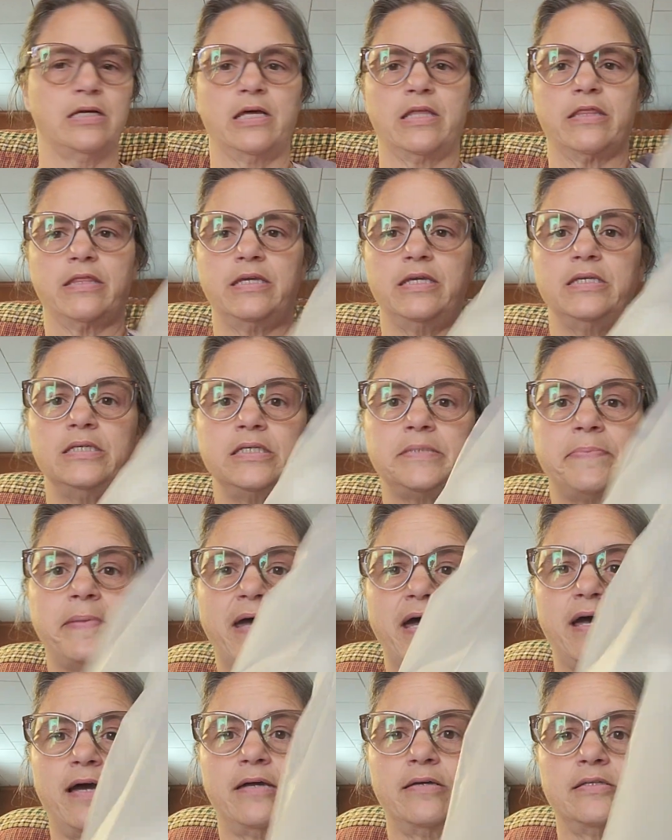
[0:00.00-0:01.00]
these
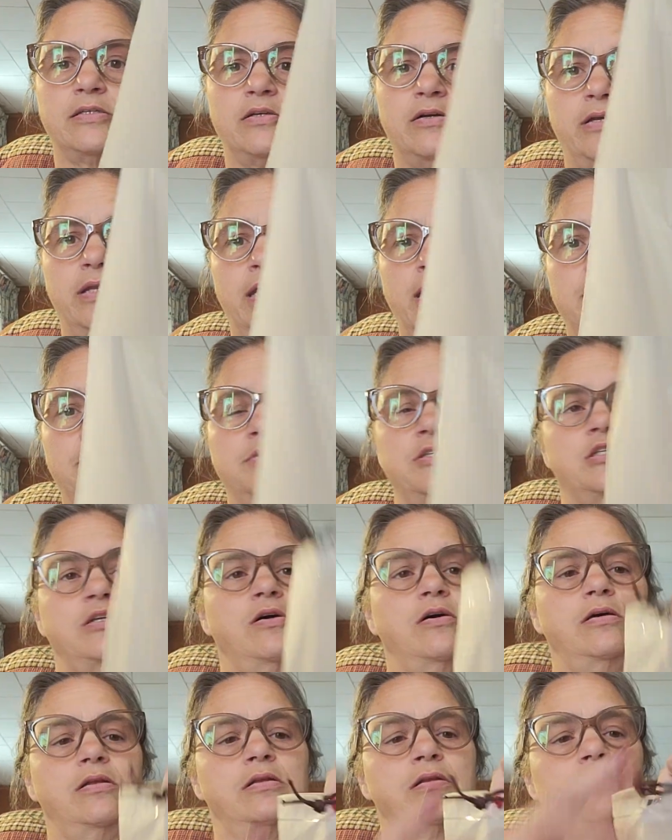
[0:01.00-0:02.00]
bags on
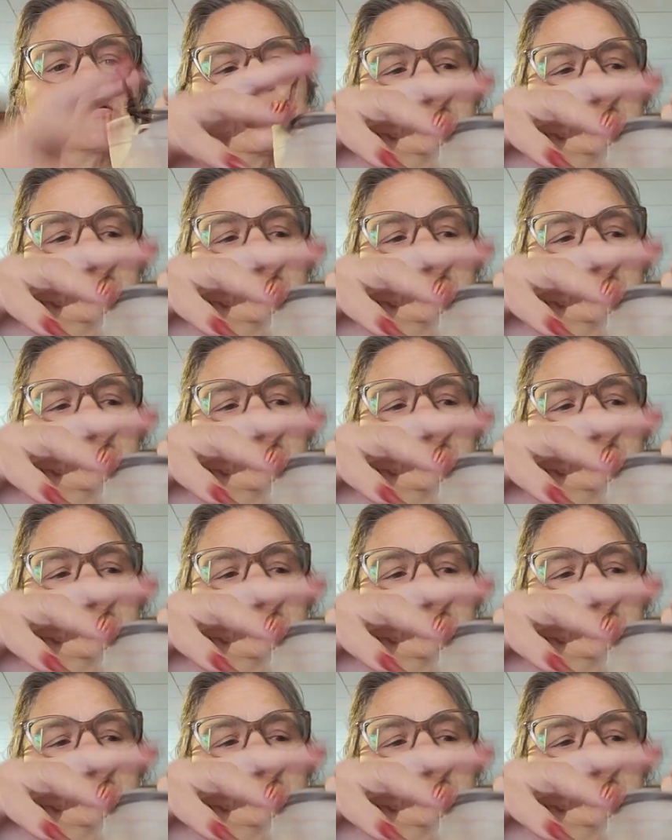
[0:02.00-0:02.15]
Amazon.